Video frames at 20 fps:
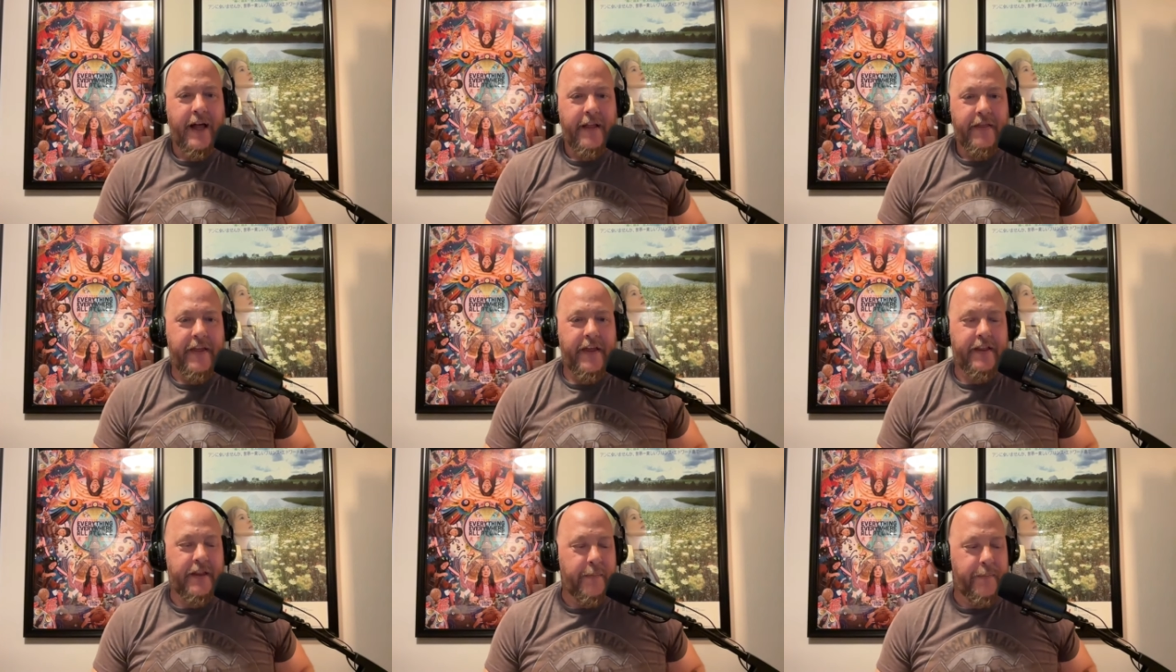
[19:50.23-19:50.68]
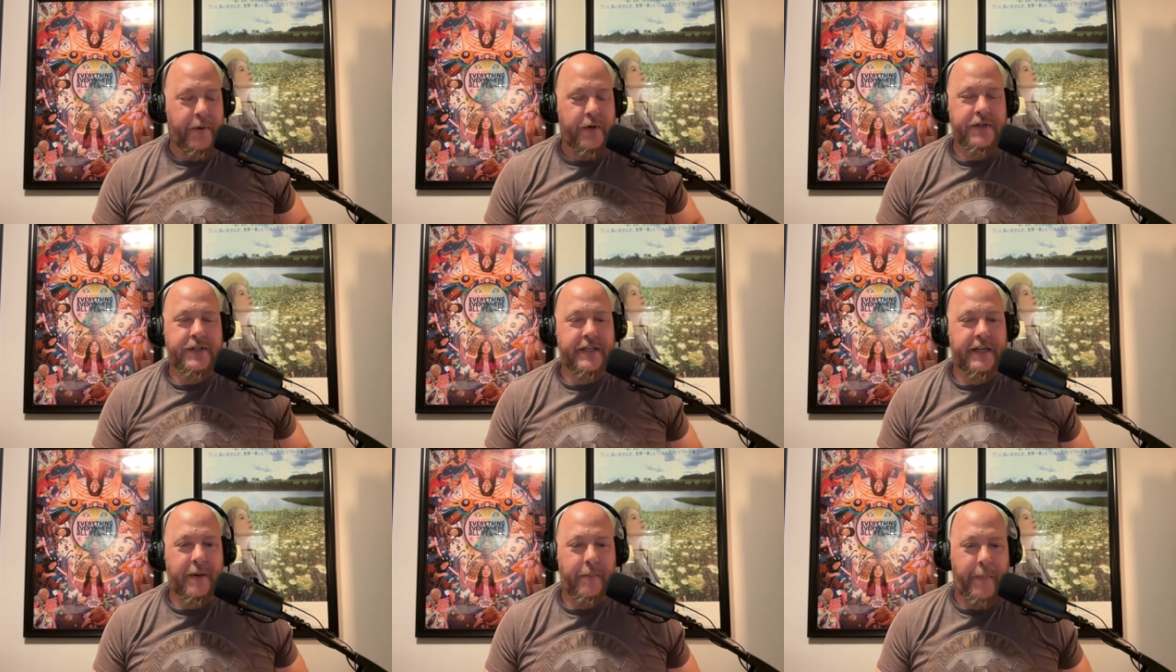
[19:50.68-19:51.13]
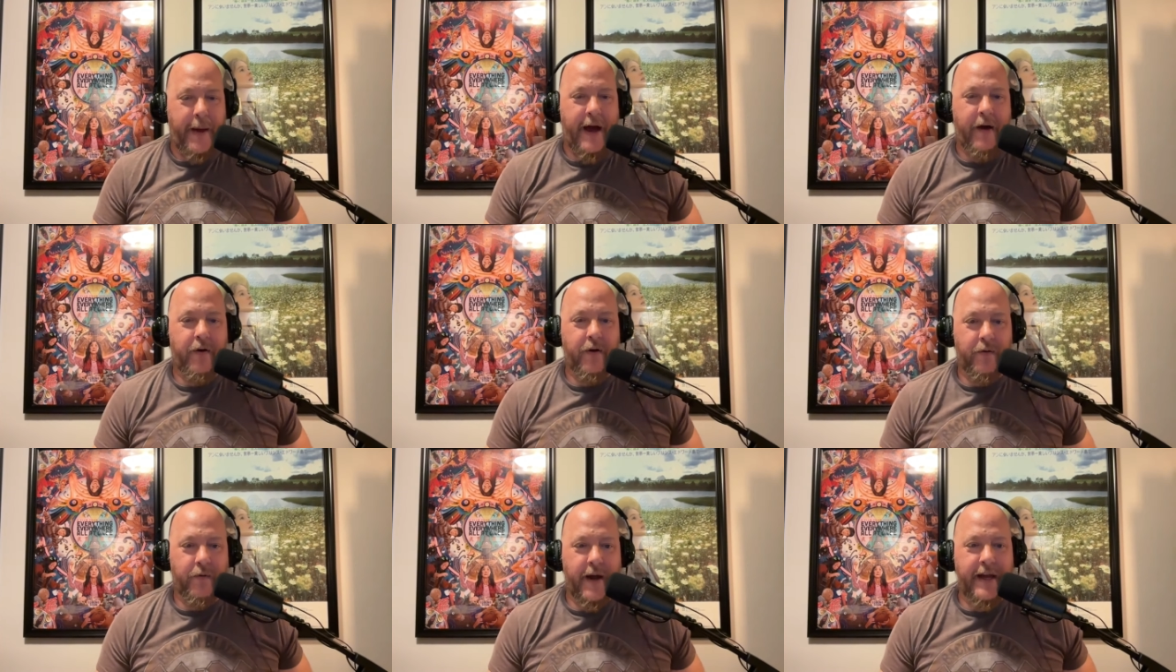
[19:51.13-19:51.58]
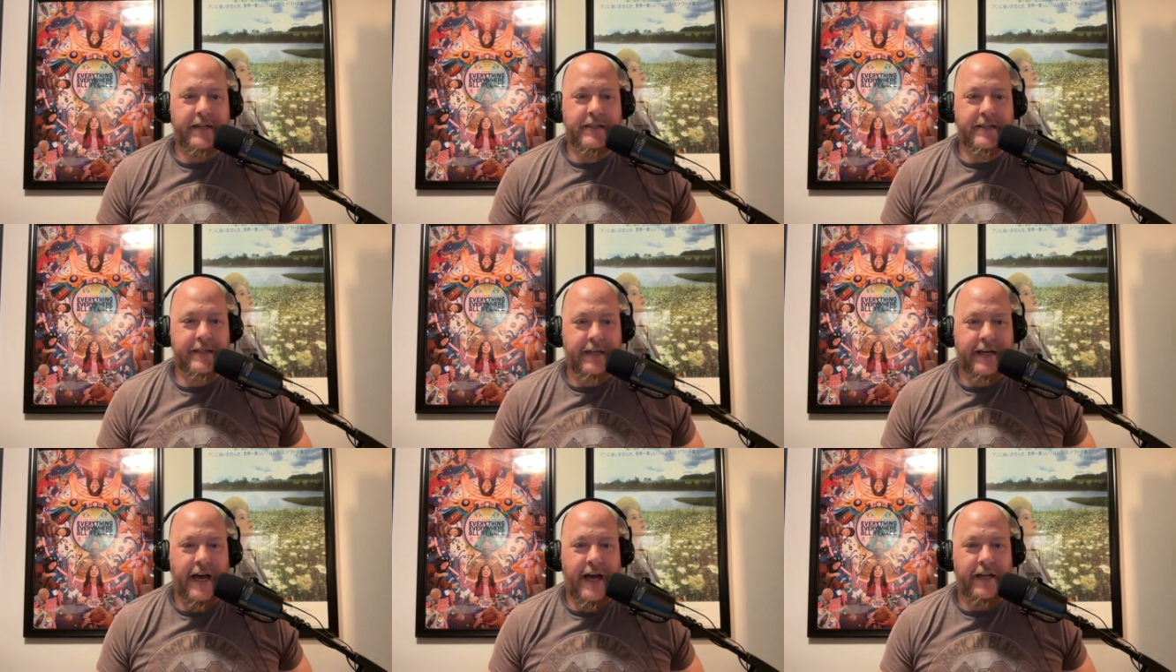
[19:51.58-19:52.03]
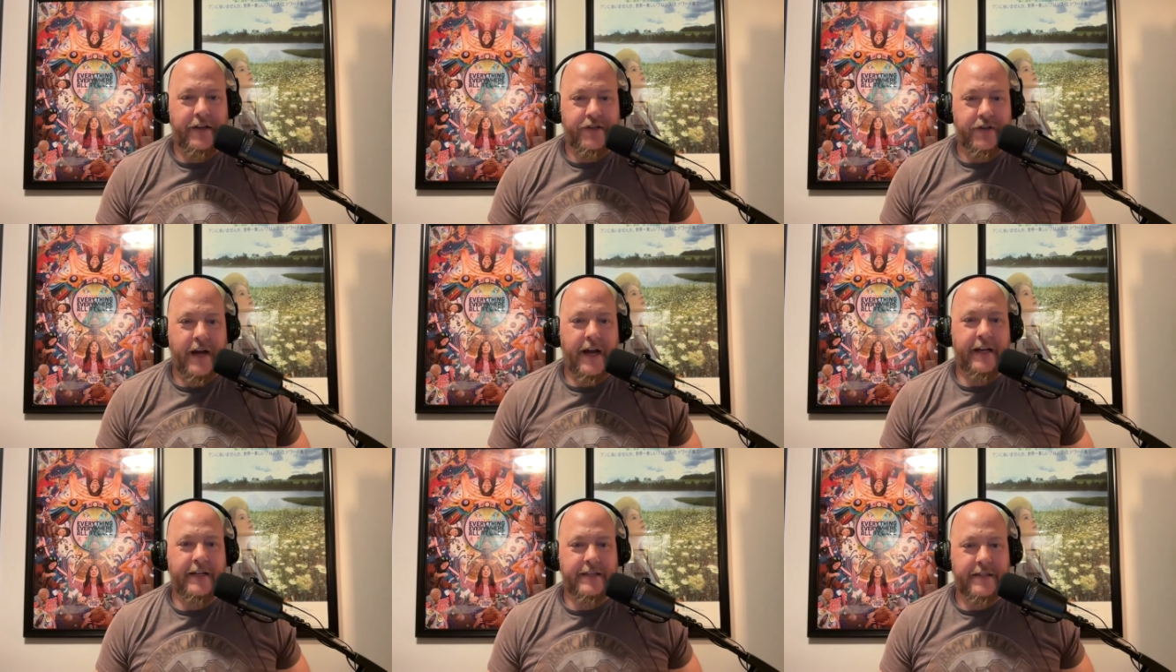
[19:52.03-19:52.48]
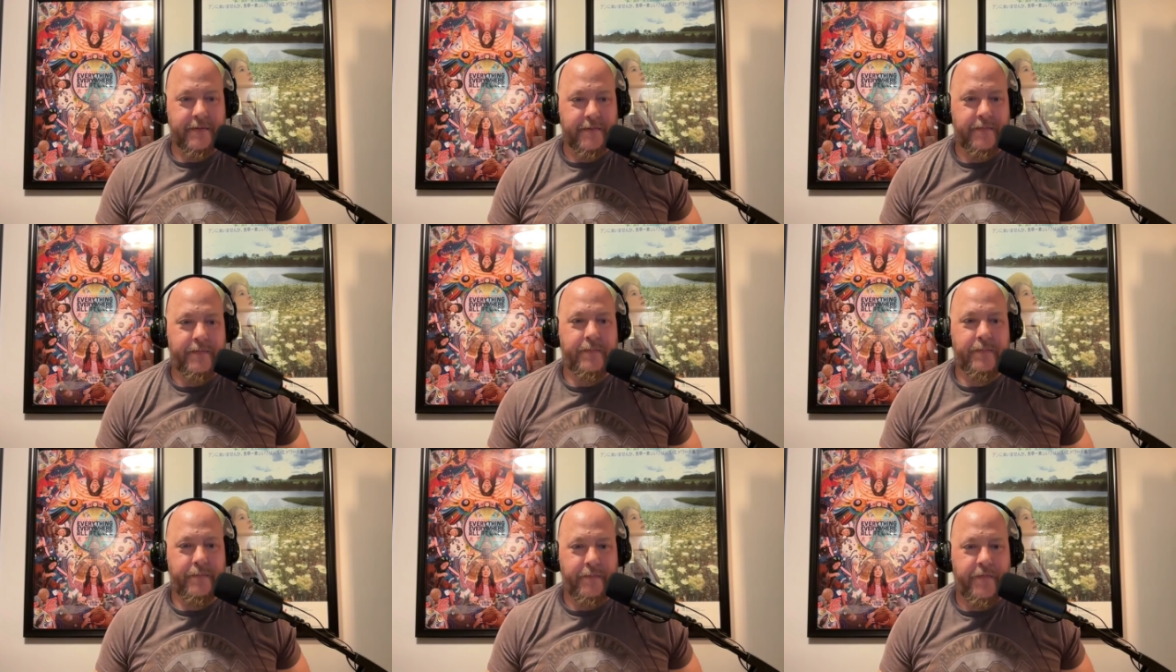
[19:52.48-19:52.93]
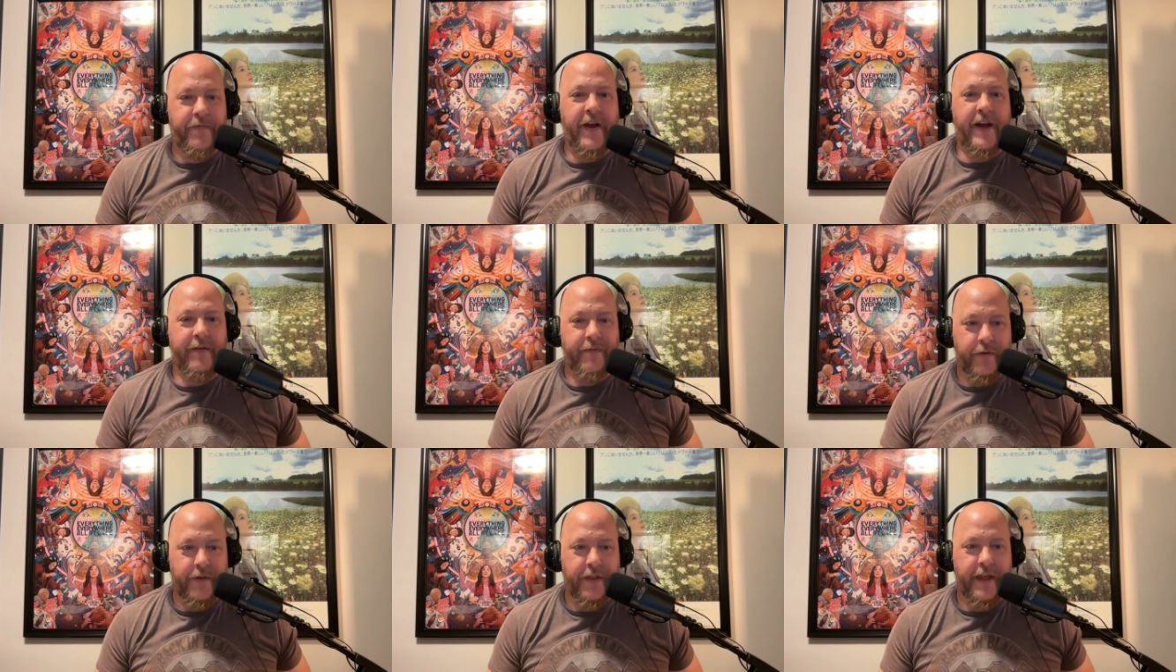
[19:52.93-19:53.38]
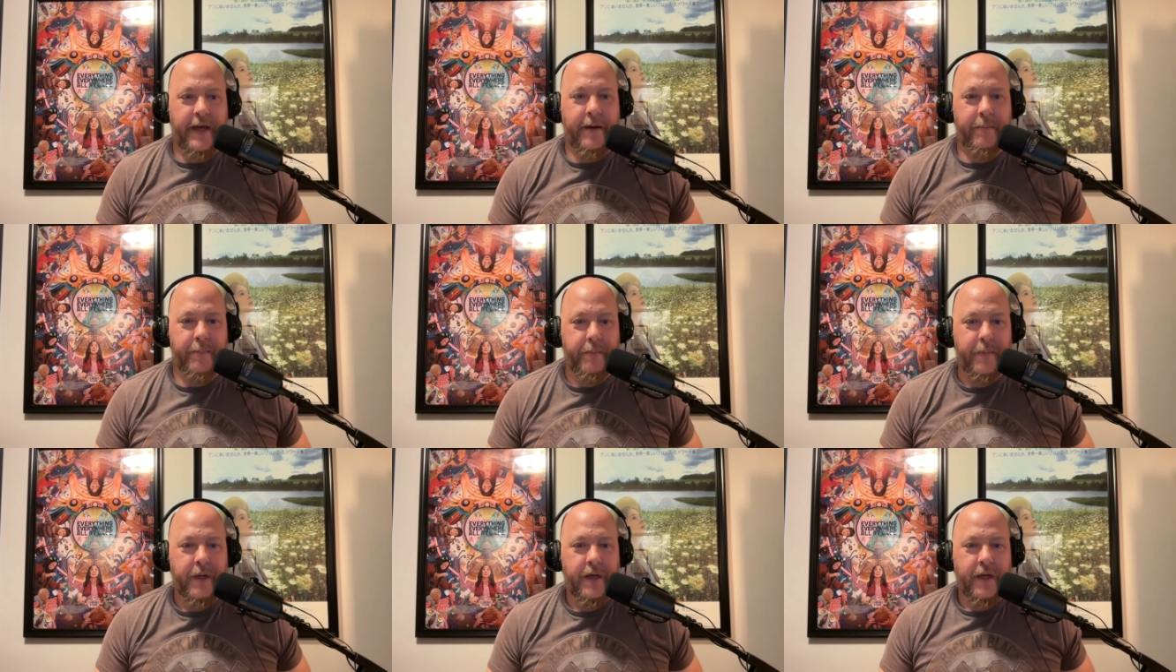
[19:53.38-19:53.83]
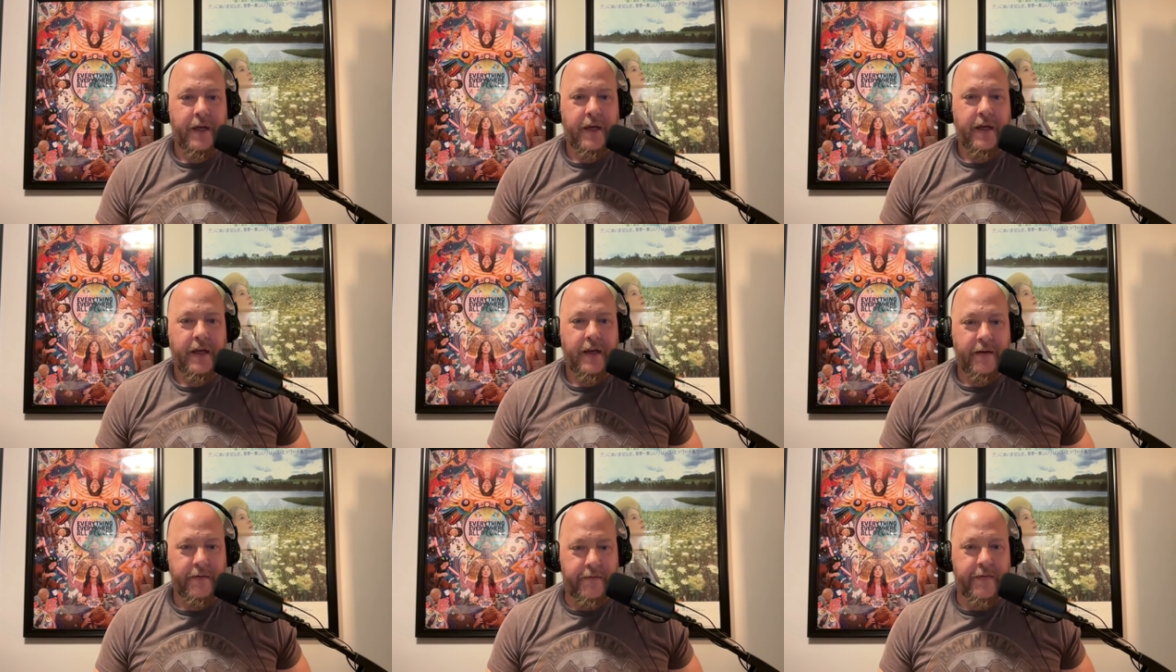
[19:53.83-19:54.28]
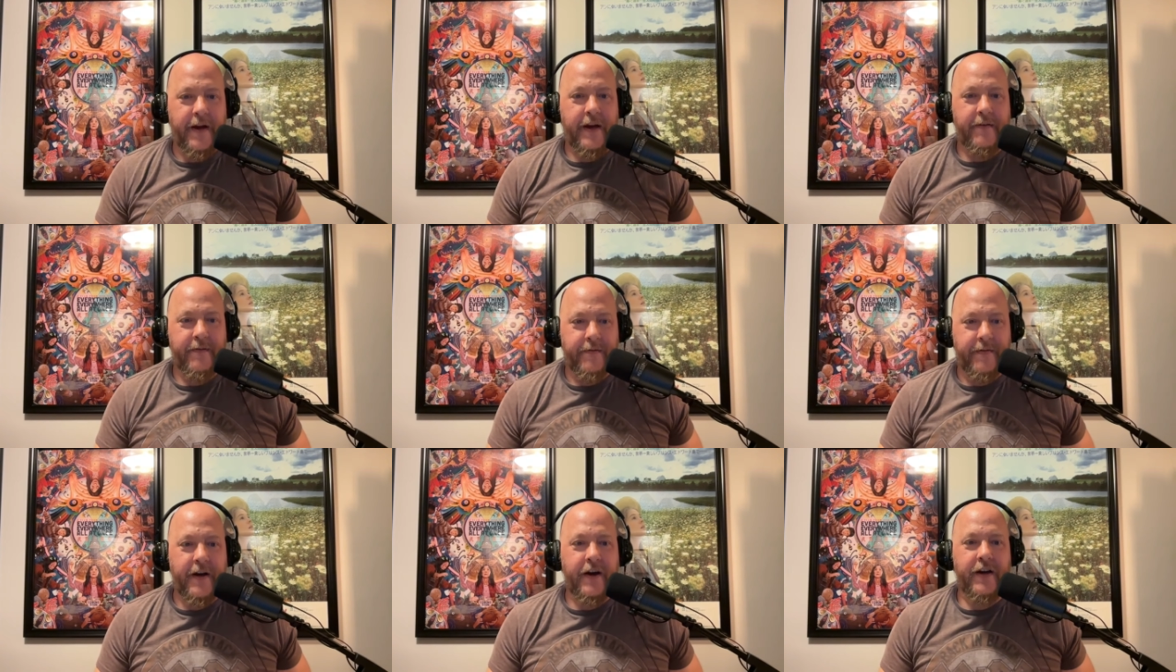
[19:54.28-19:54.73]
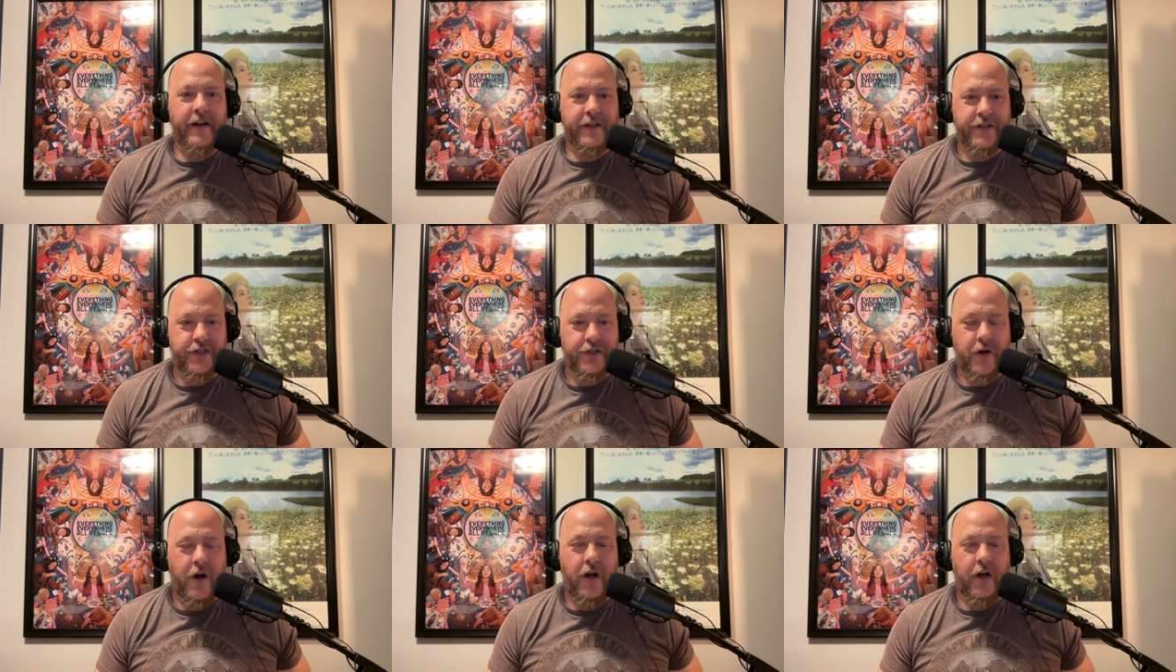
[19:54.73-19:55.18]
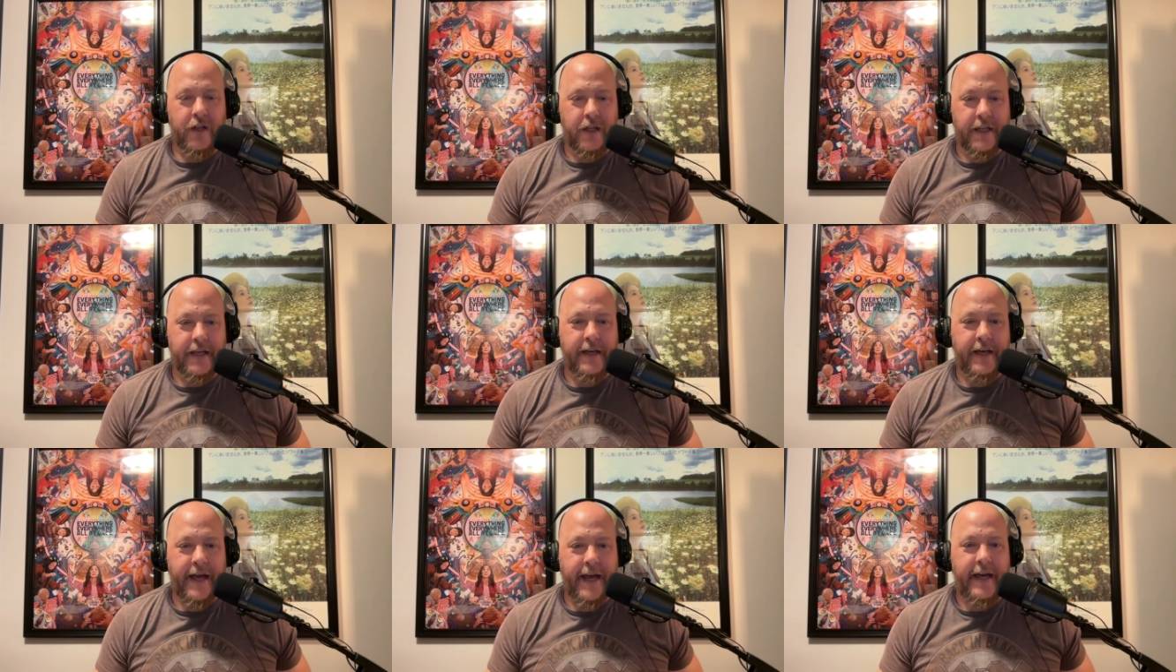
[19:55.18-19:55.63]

that the person in power writes the contract to favor them v- very strongly.